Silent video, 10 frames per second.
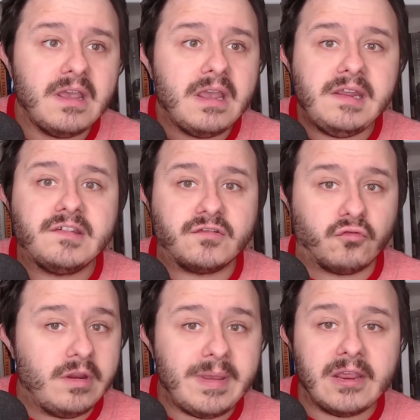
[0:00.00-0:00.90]
He's
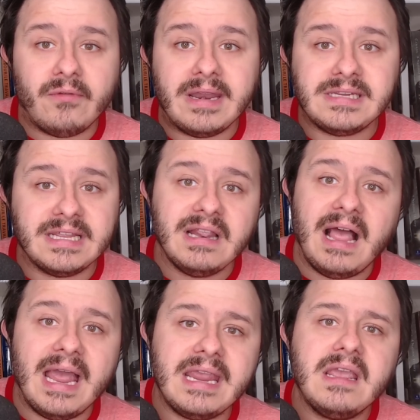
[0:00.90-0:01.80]
screaming and ranting and
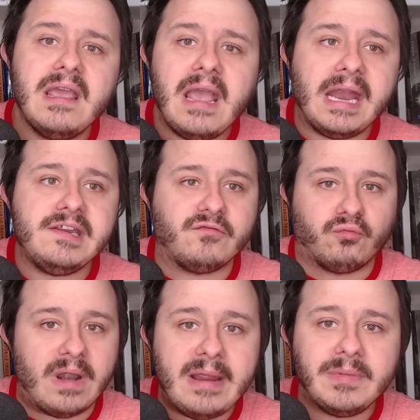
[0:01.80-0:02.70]
lying, and he's
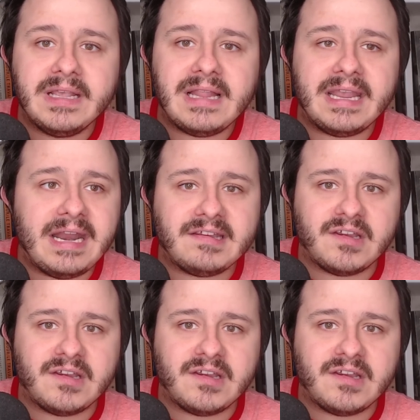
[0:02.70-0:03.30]
rambling like an